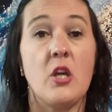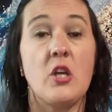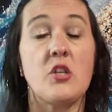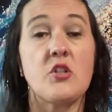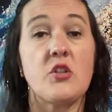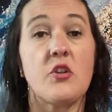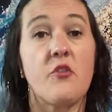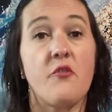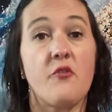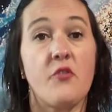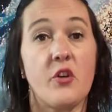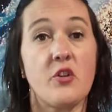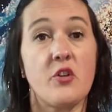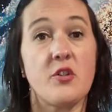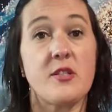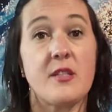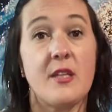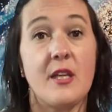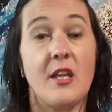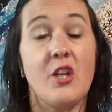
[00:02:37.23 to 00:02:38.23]
So the
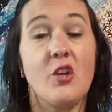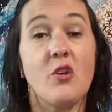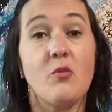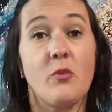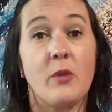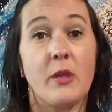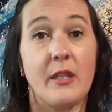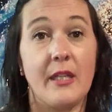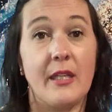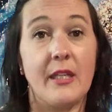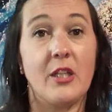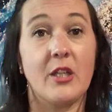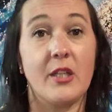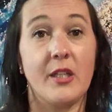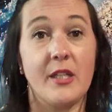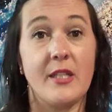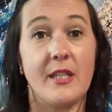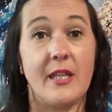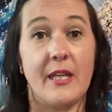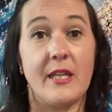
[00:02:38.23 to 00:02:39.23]
first thing you're really
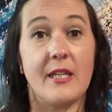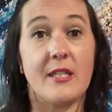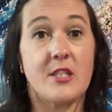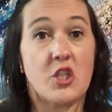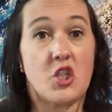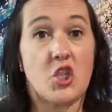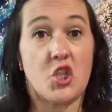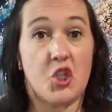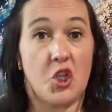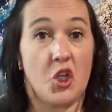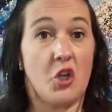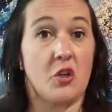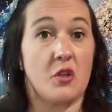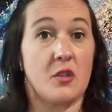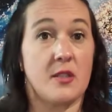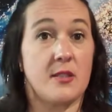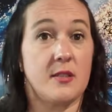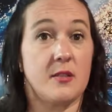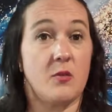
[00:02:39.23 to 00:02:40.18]
gonna need is a shirt.